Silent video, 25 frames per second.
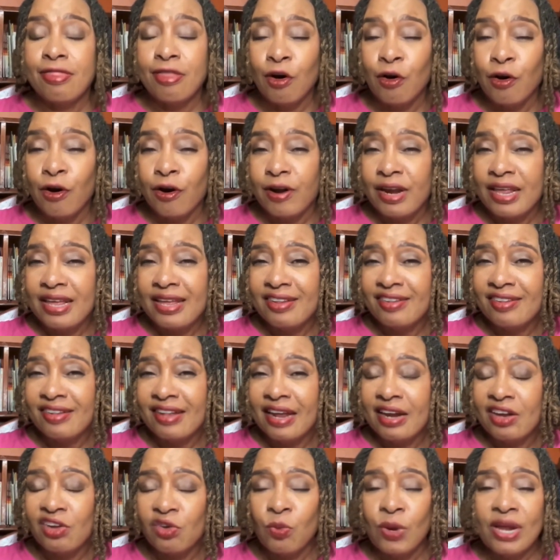3rd, he
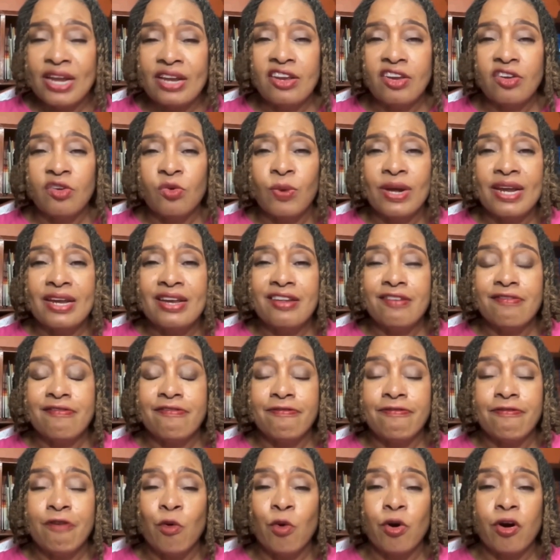said,
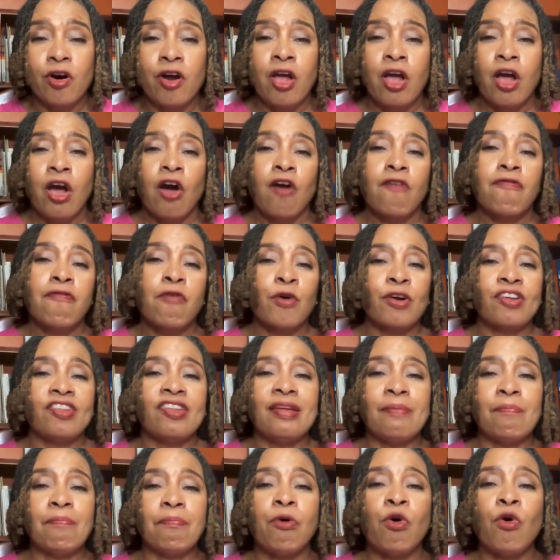2024. Of
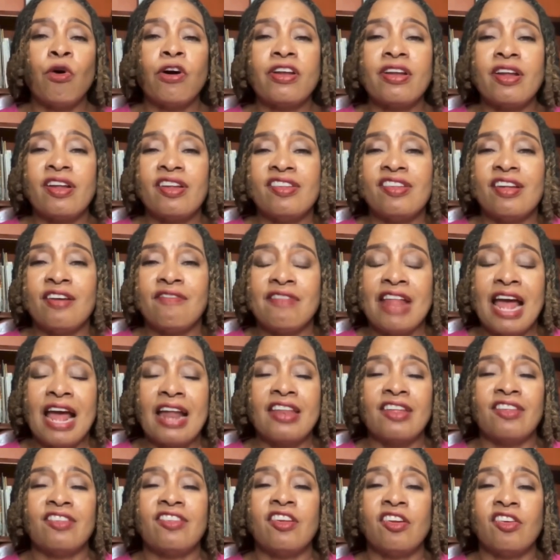course, the importance of
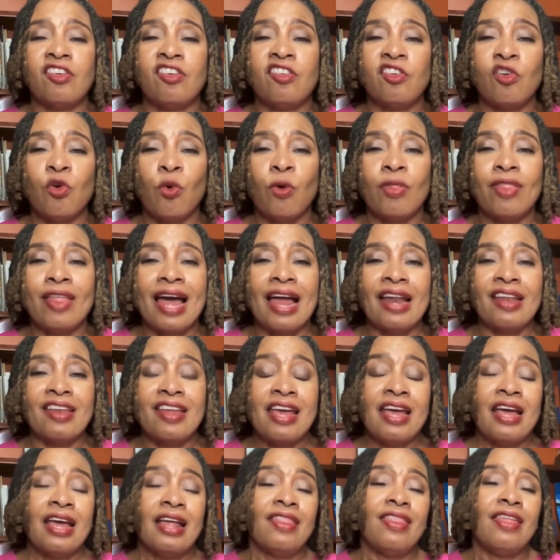that is to show that
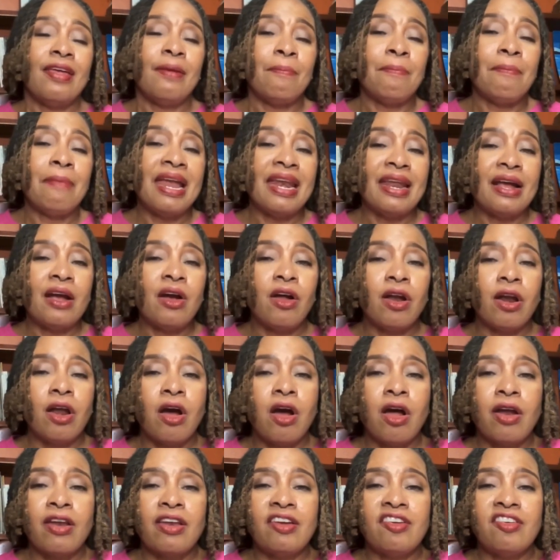the medical
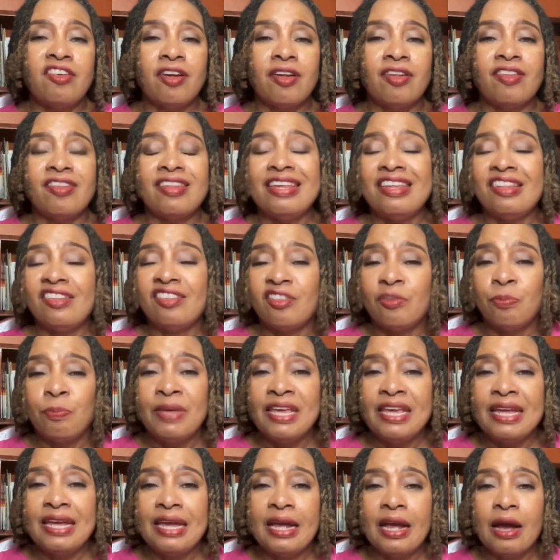conditions he's
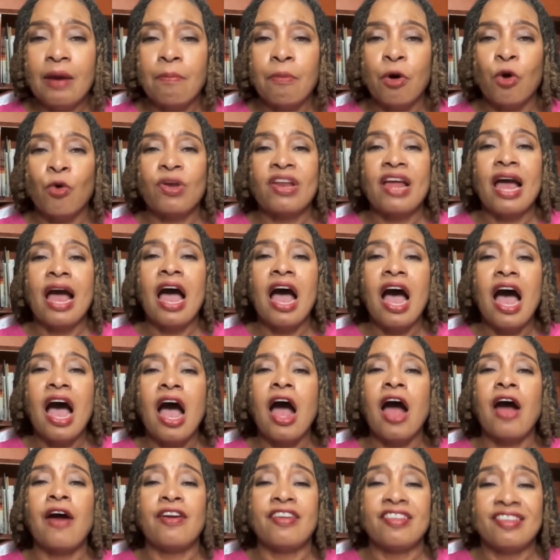speaking about
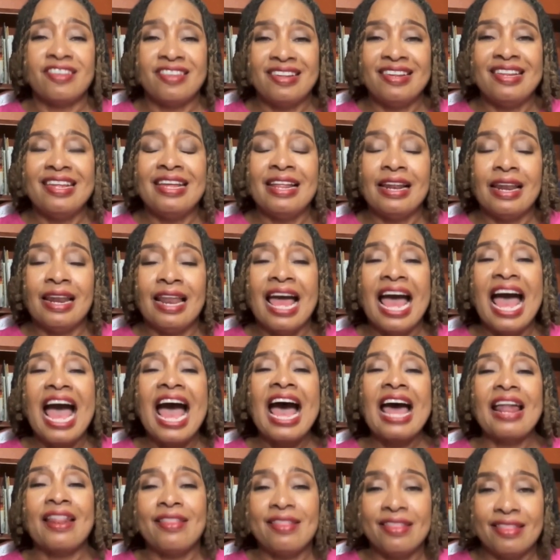are still
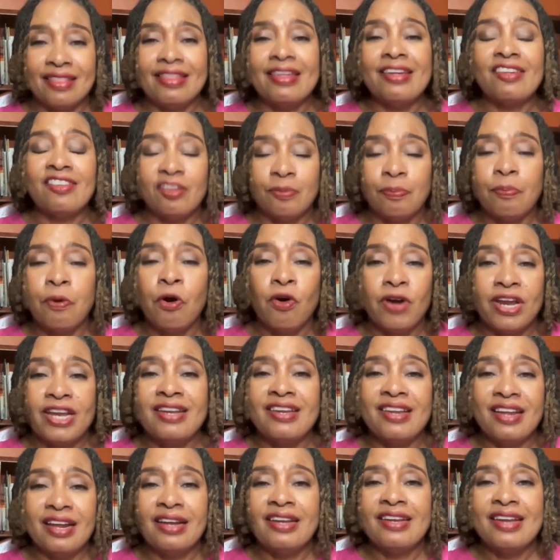at this
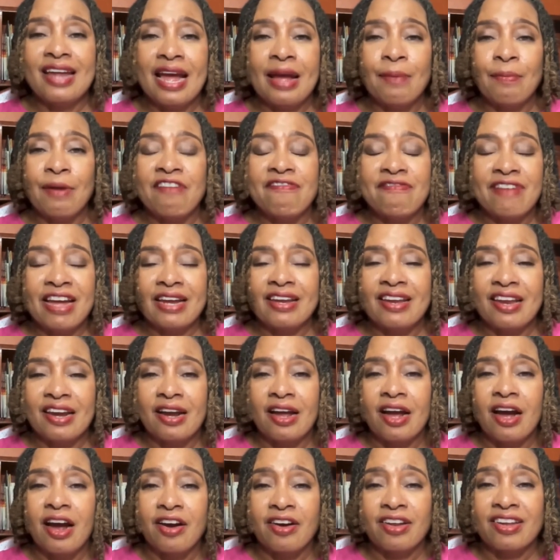point in time
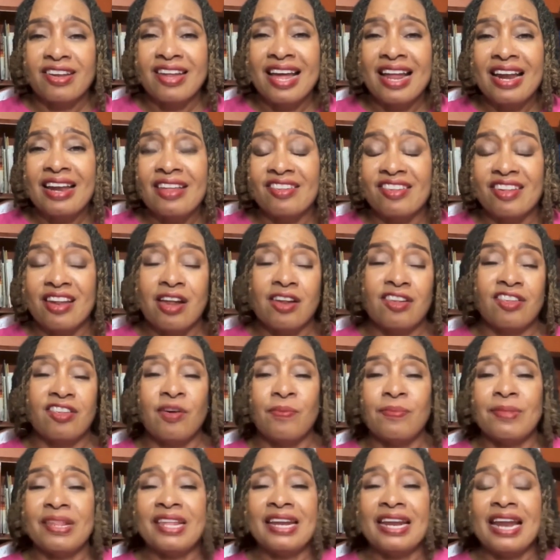affecting Kartel. It's not
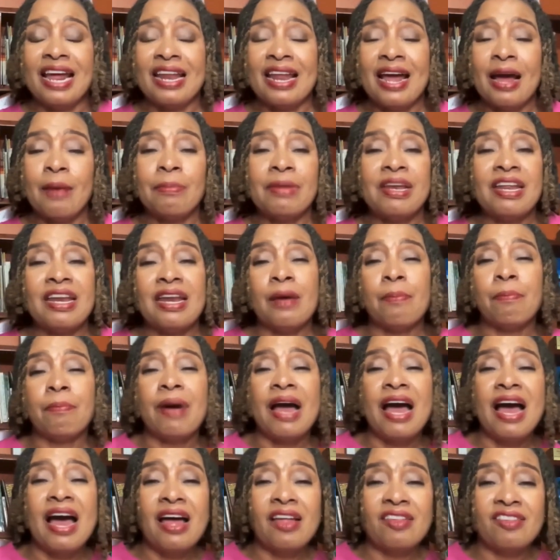something that happened in the
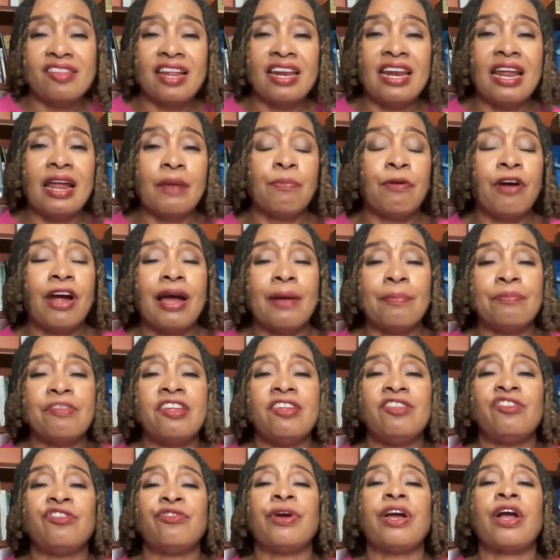past and that perhaps
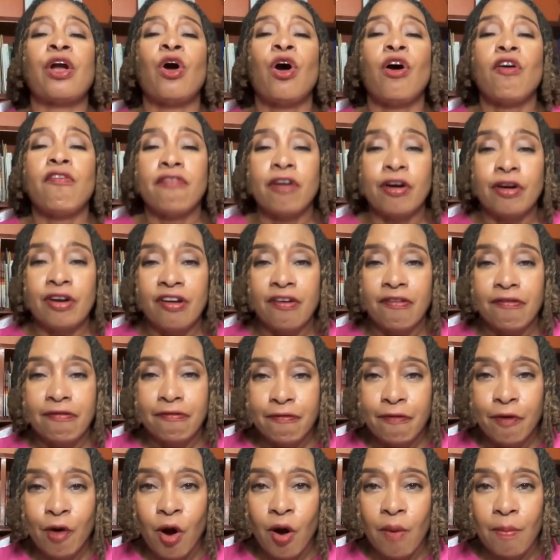he's recovered
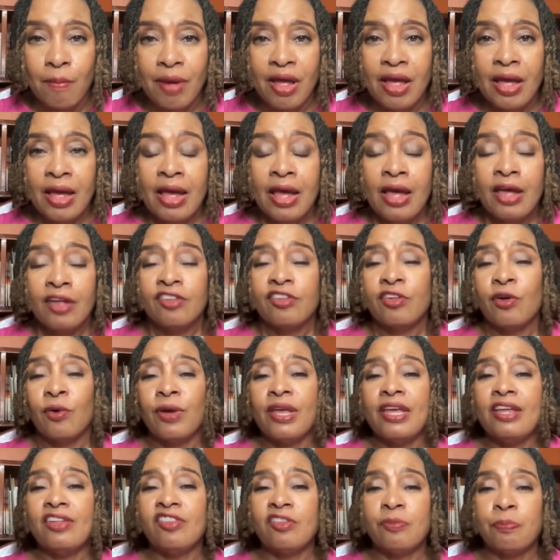from.
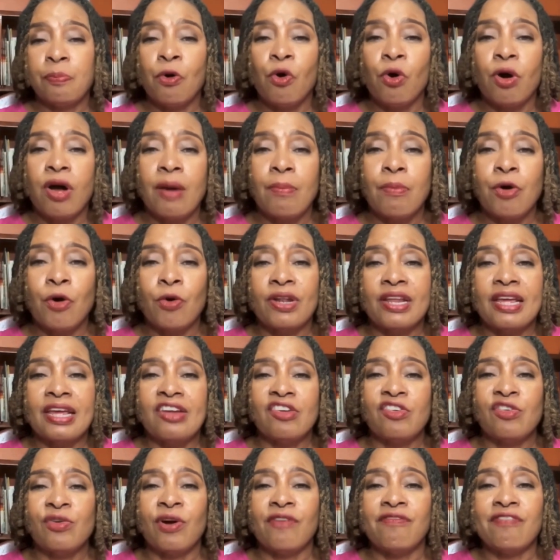So he spoke about
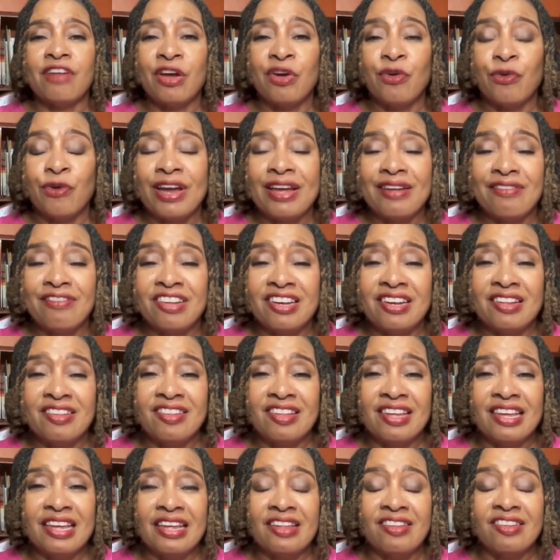the issue of the Graves'
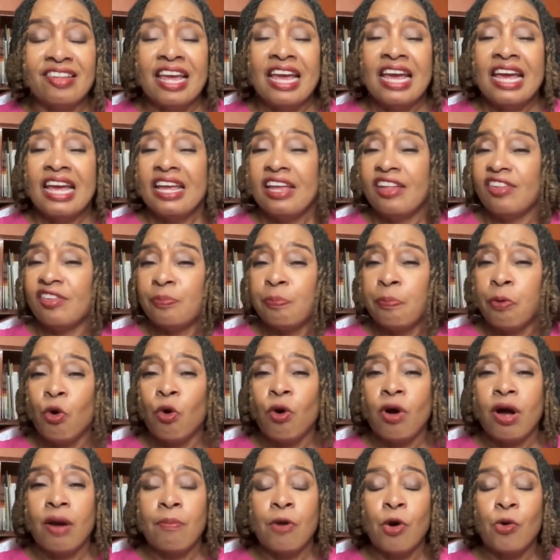disease. He
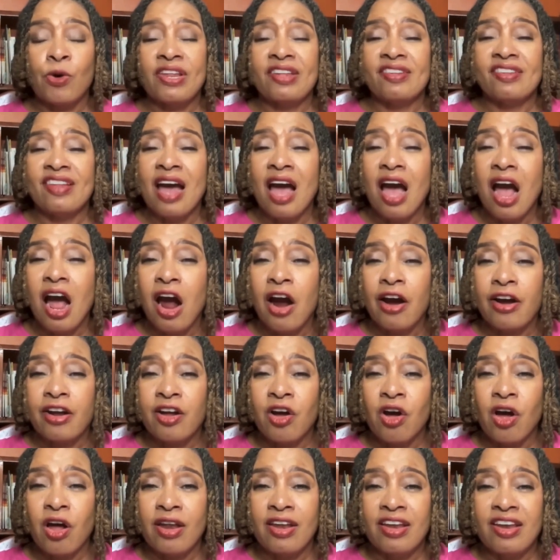spoke about his
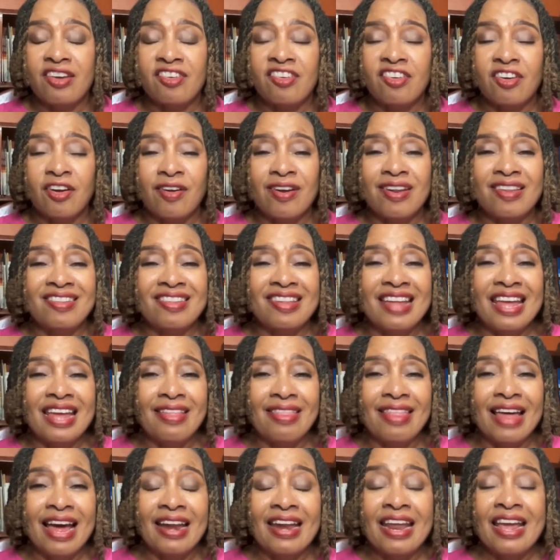heart condition,
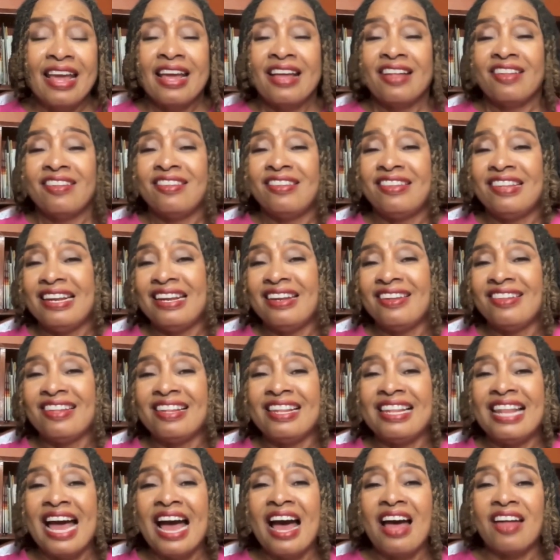saying that
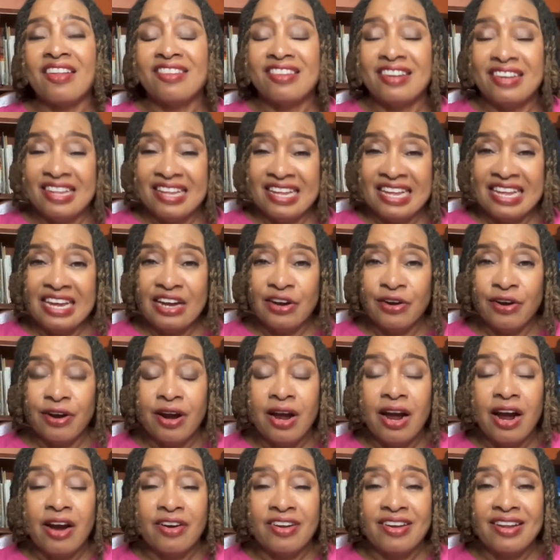since last
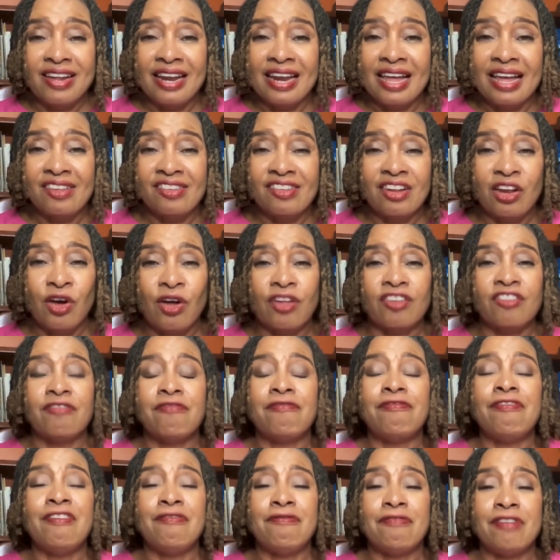year, Kartel has
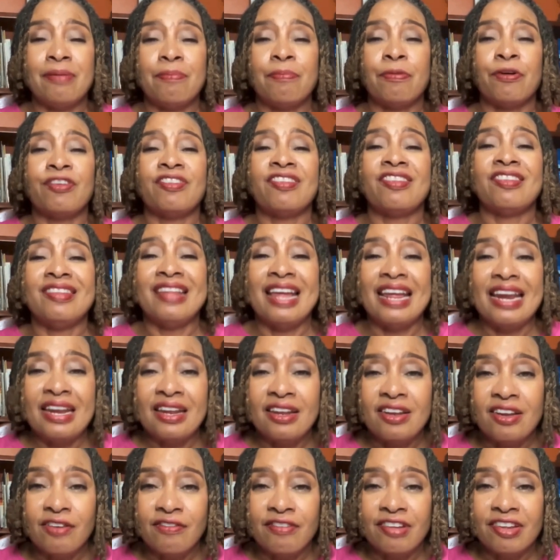lost
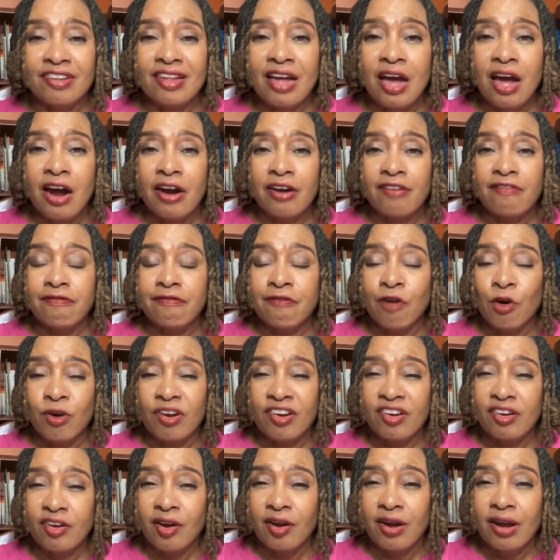50% of his heart
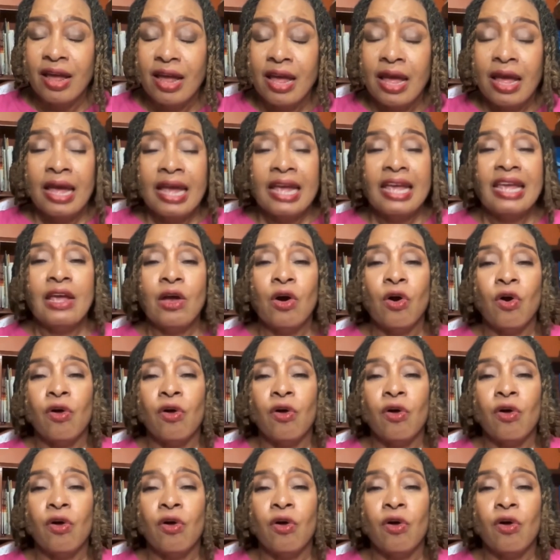function. He